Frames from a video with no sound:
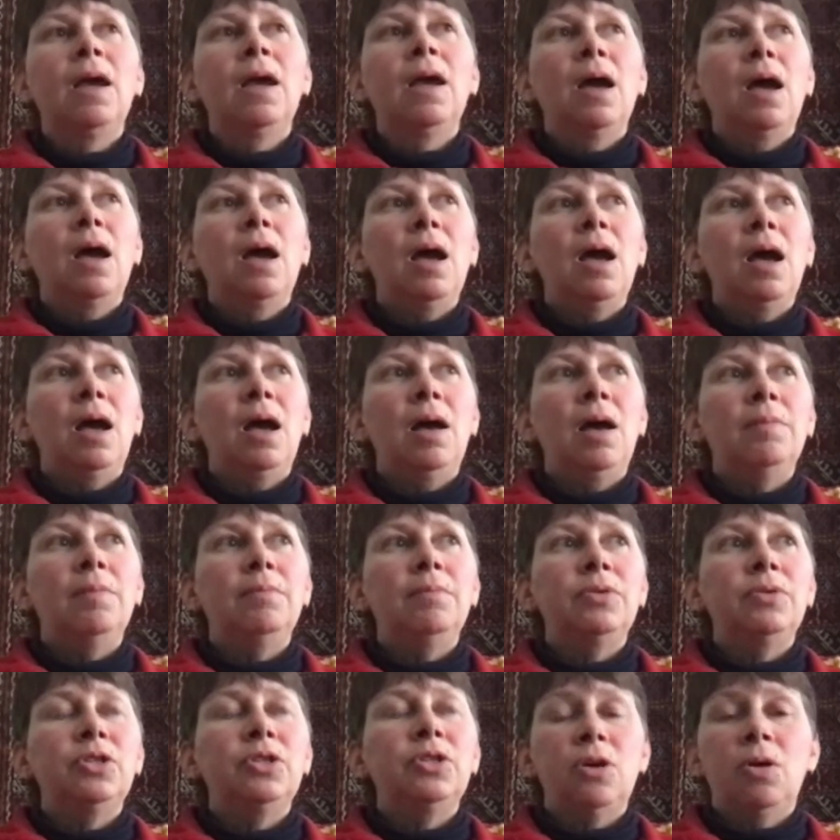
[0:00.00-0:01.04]

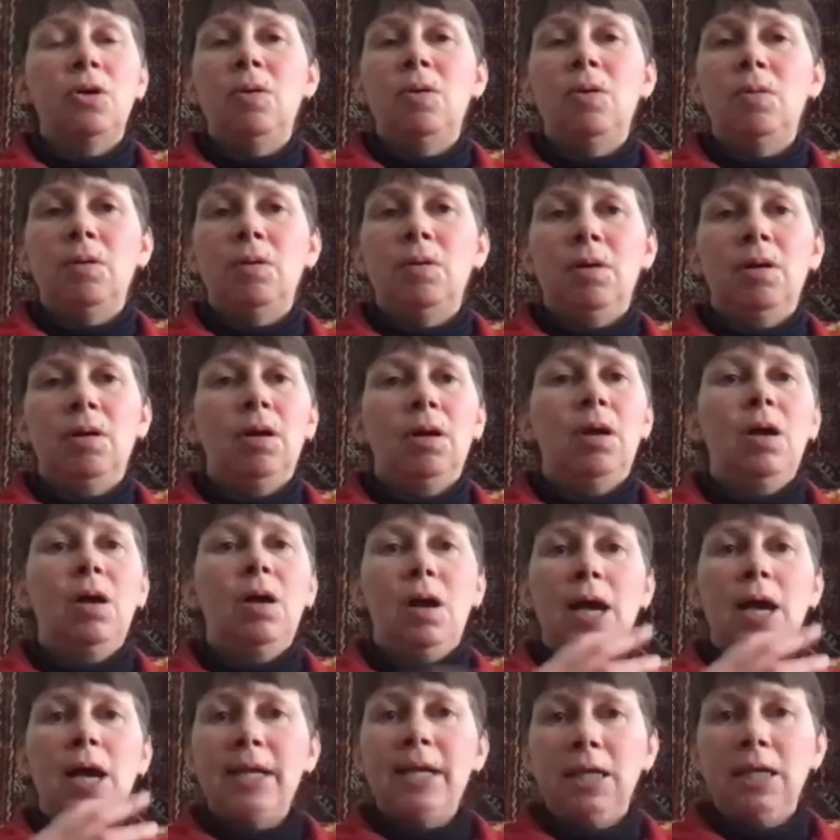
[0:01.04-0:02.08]
So
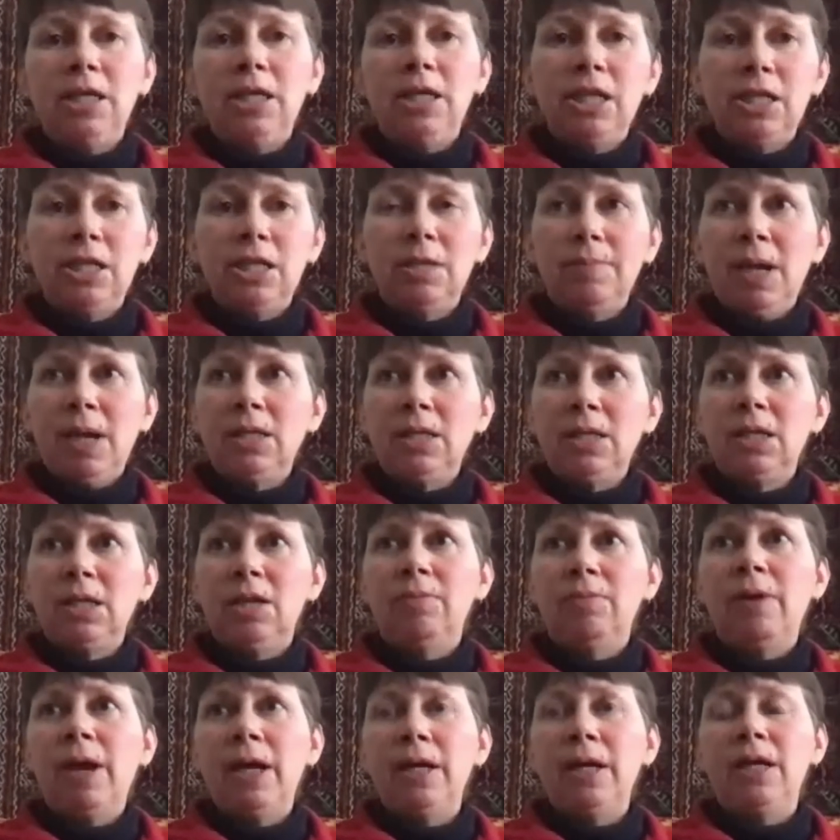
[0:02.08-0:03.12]
I can teach them
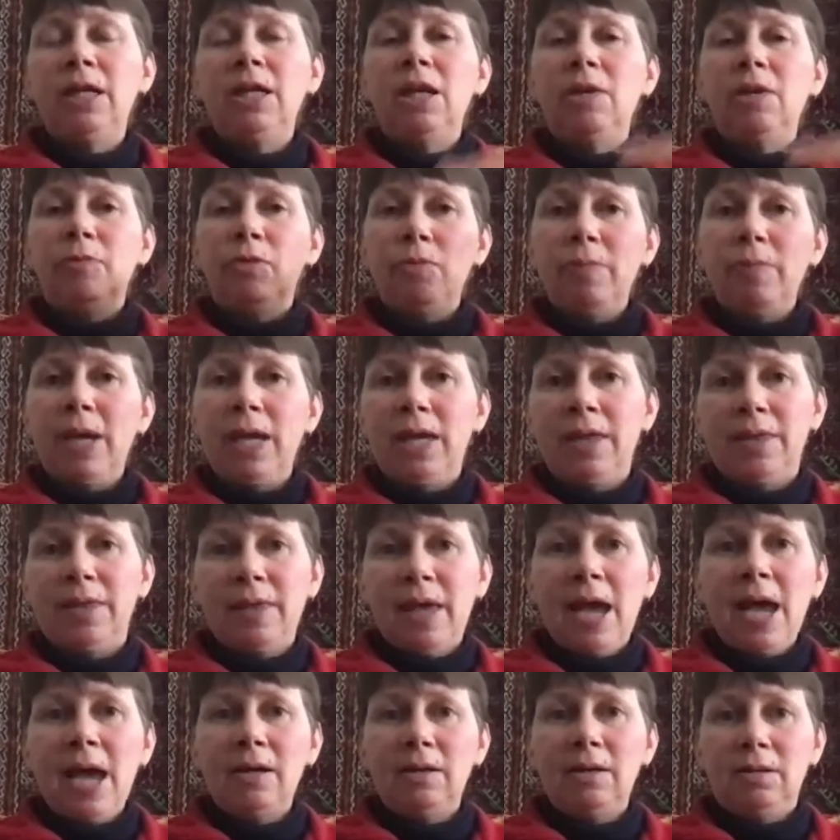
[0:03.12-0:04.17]
essay writing and we'll make
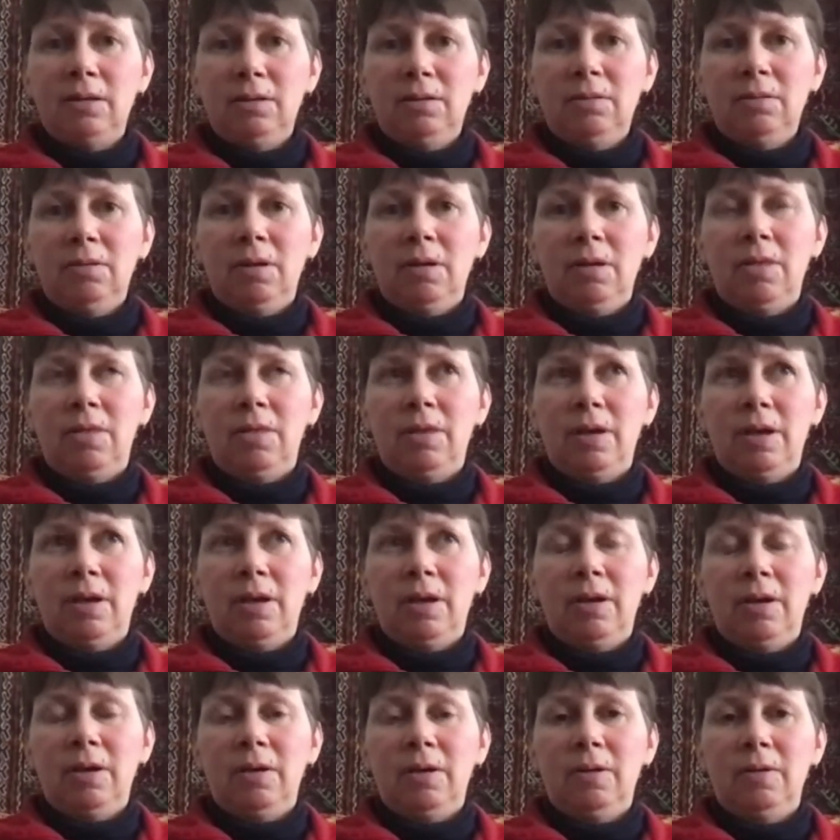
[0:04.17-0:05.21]
that
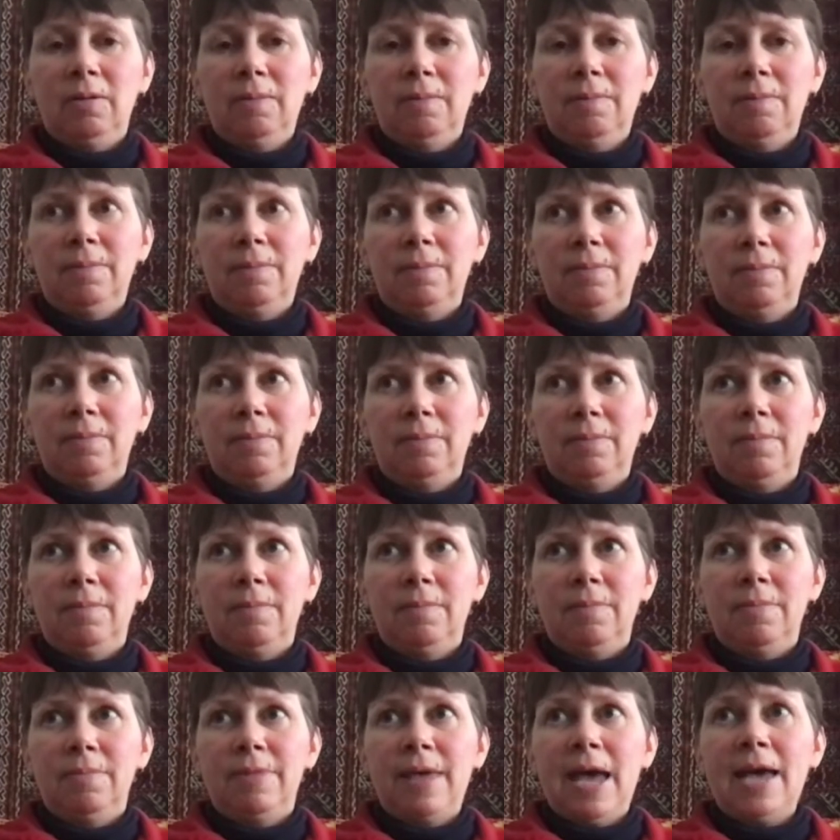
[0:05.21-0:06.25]
the
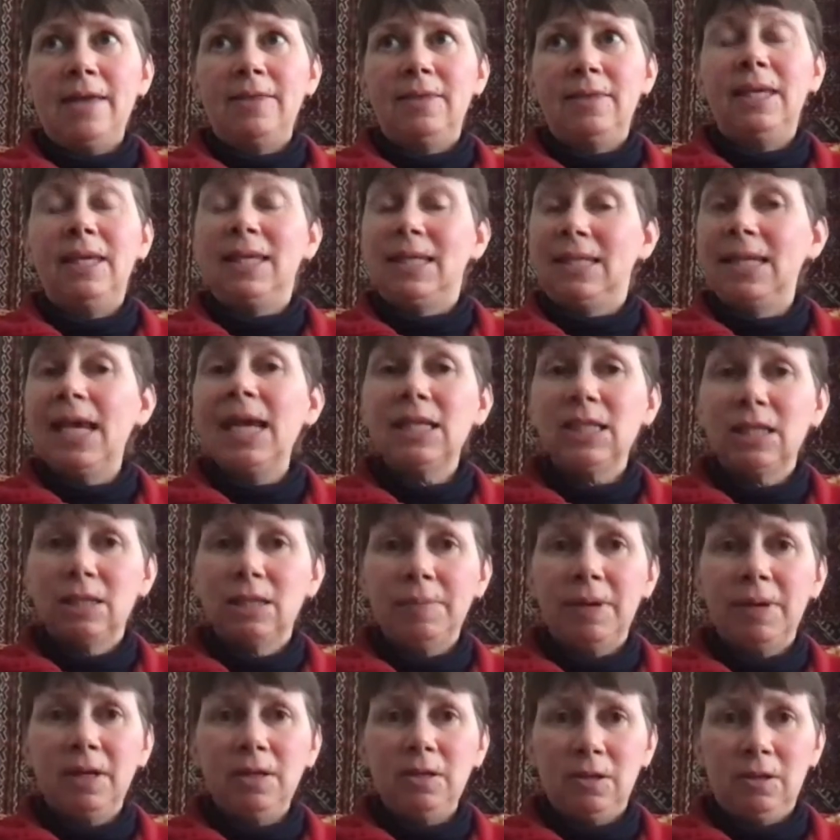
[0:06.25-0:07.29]

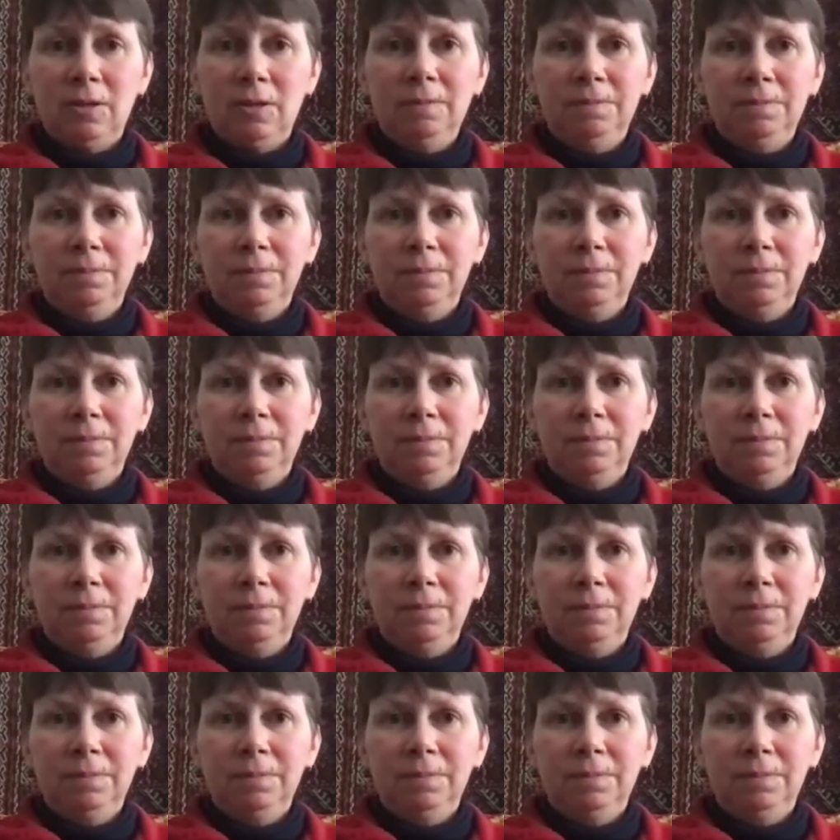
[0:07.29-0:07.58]
assessment.